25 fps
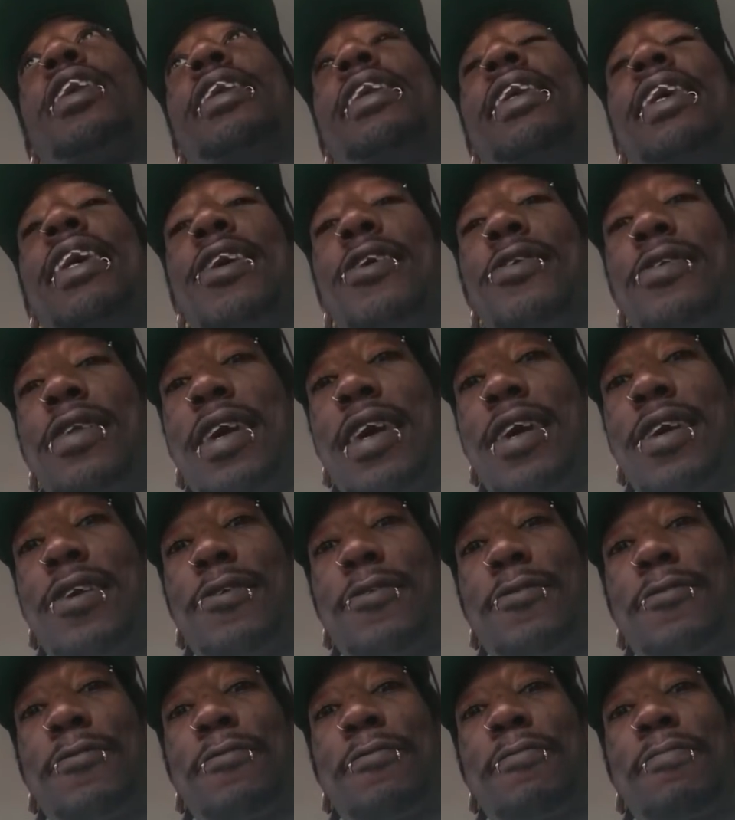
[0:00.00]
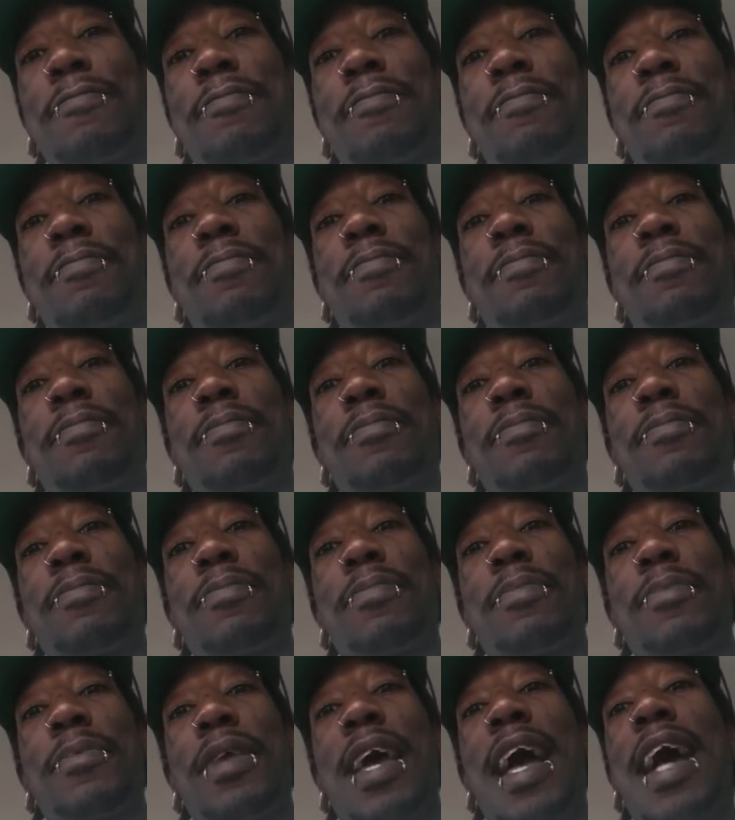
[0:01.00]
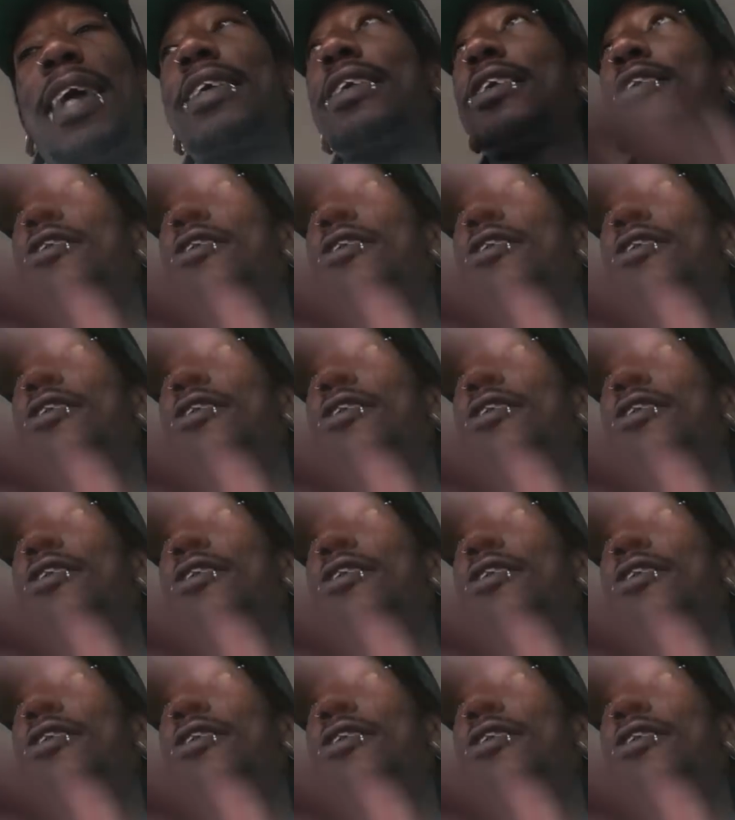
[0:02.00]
year now. I can